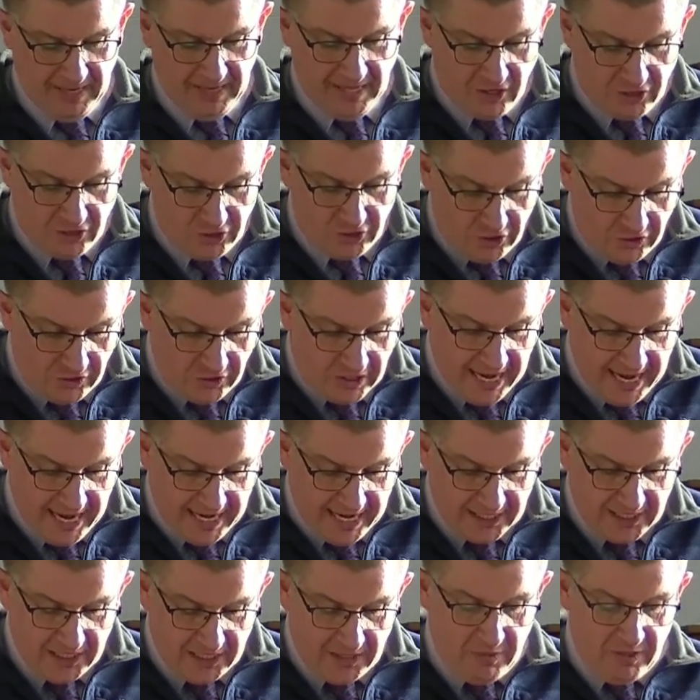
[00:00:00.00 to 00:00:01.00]
And the New
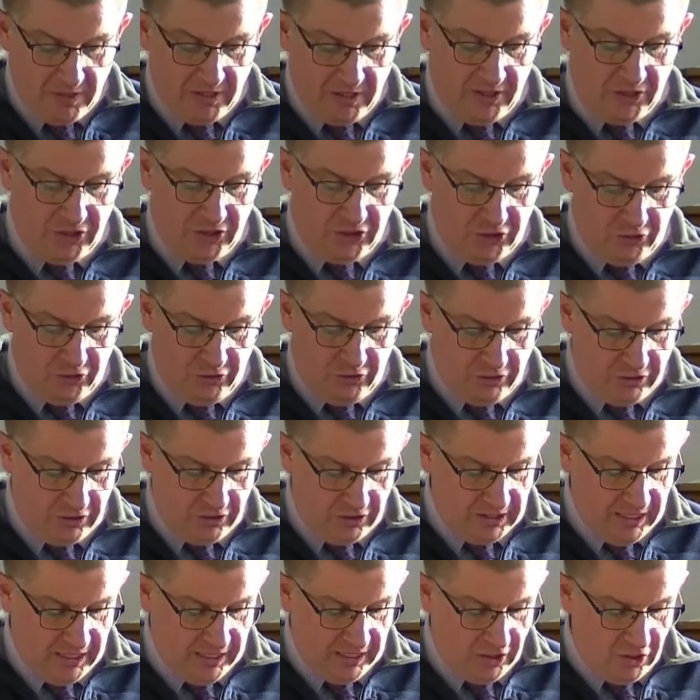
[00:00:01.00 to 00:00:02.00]
Testament assures
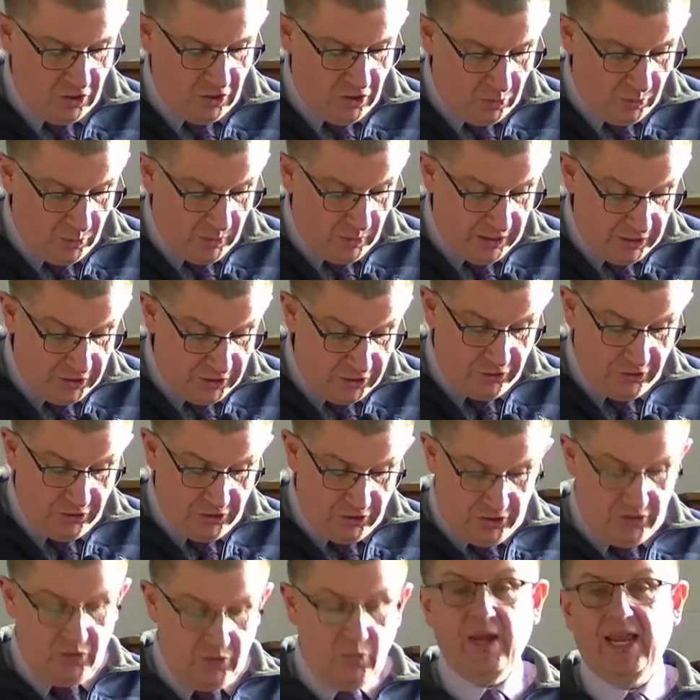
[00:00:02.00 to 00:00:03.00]
us that God will do
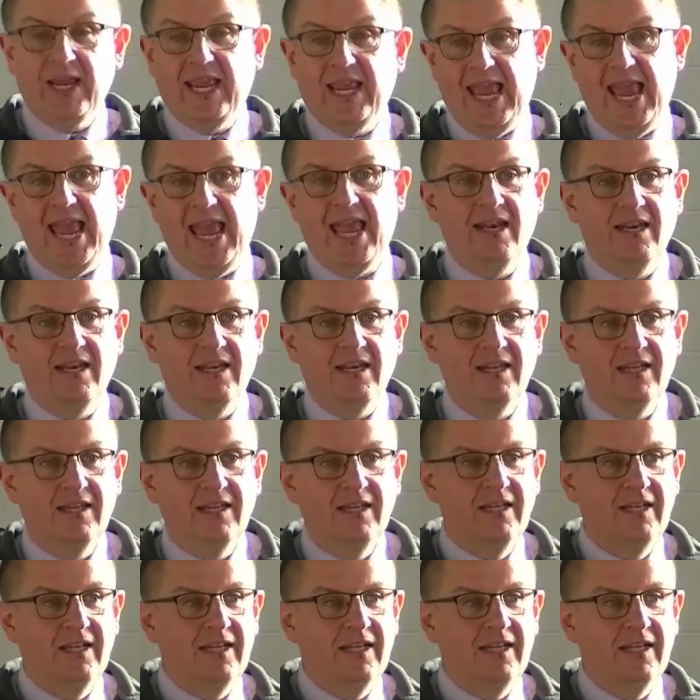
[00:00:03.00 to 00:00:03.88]
so again